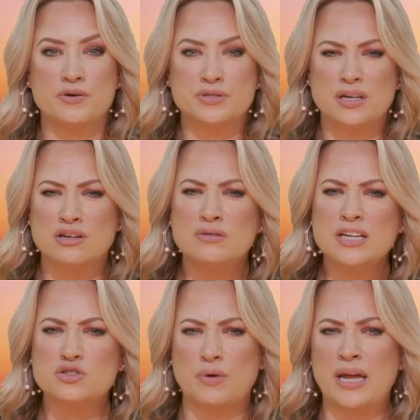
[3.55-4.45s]
hosted a
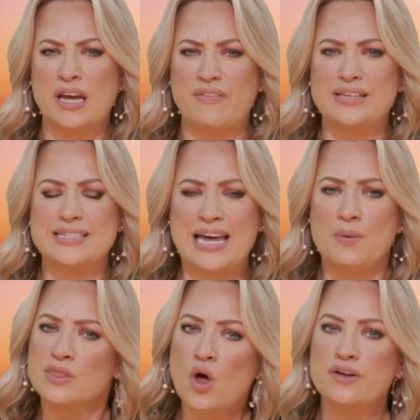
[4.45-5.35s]
unique training event
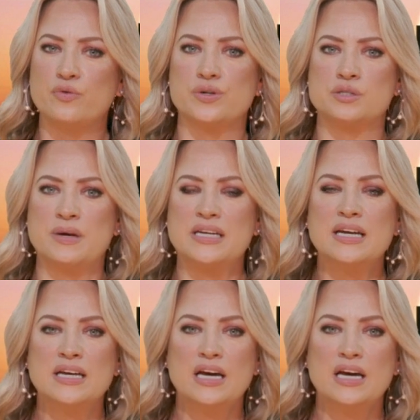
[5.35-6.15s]
today with law enforcement.